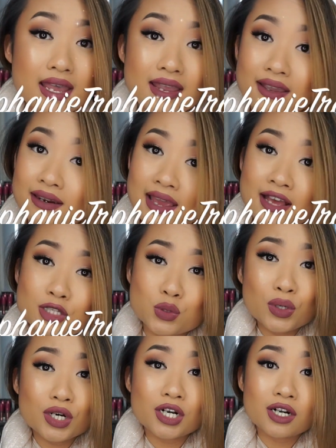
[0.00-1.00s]
and at
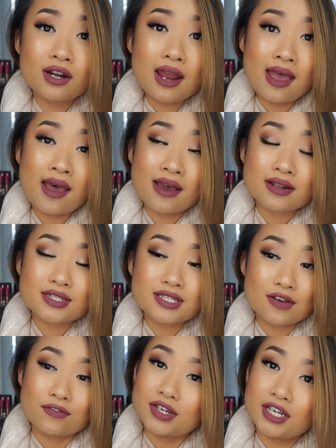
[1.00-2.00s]
Twitter at
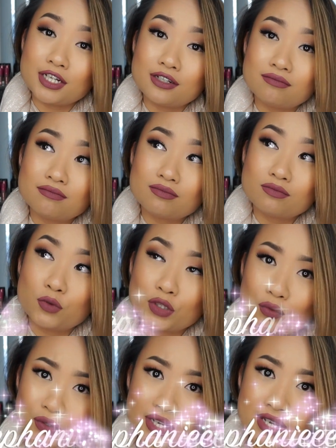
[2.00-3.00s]
Stephanie
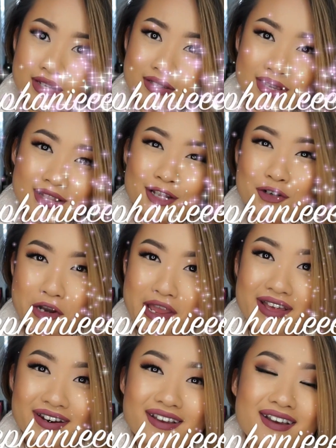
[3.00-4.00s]
with 3 E's and then
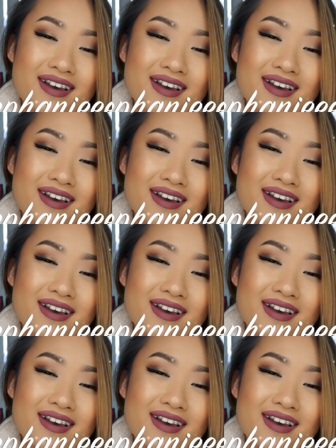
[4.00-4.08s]
Tran.